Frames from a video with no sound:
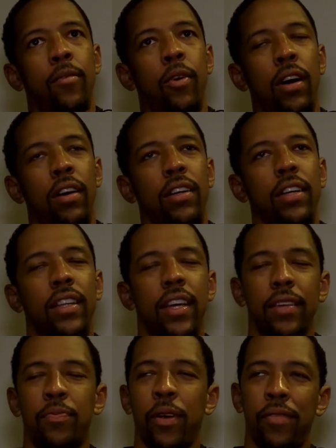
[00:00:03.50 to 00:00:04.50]
Well, I
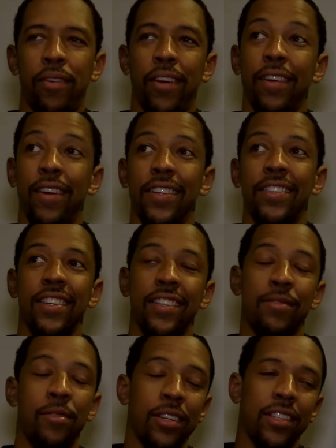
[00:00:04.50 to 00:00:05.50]
think it's pretty funny you're asking
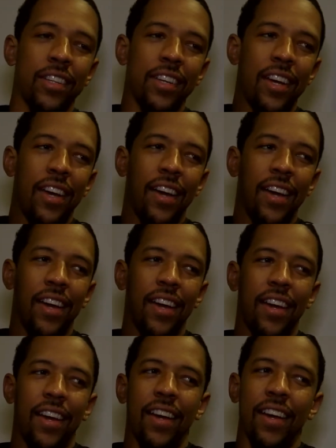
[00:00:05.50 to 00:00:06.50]
this question.
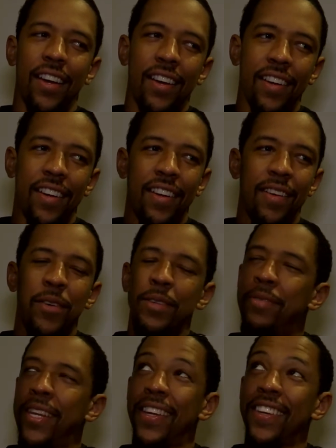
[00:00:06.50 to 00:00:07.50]
It
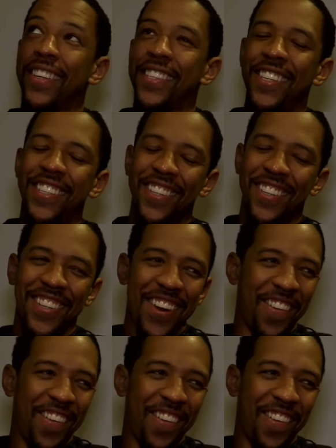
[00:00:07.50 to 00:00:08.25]
must be the end of the season.